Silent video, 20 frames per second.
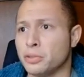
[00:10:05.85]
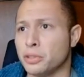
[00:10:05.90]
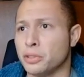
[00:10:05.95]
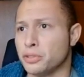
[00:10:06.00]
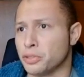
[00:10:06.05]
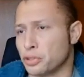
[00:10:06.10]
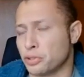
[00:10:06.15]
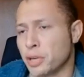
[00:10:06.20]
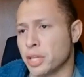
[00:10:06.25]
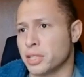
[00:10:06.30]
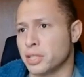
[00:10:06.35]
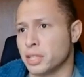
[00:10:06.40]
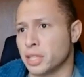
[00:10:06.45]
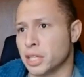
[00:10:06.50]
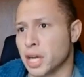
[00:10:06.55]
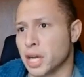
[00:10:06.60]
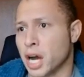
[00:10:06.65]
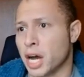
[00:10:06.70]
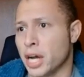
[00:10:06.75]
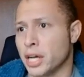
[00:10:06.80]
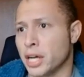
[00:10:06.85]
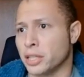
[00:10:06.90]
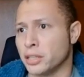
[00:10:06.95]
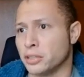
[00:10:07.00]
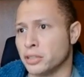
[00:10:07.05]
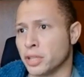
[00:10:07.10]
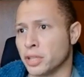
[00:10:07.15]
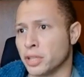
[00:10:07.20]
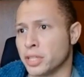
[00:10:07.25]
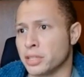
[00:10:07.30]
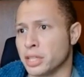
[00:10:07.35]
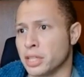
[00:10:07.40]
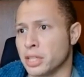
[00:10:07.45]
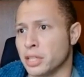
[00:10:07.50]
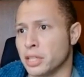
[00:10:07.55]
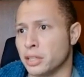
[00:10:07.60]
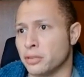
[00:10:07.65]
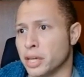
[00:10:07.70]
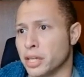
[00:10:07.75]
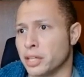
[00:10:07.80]
there's a trust in God and trust
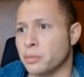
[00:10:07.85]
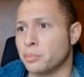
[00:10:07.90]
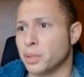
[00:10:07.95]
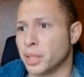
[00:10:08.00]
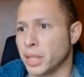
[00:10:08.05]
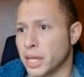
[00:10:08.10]
in the grander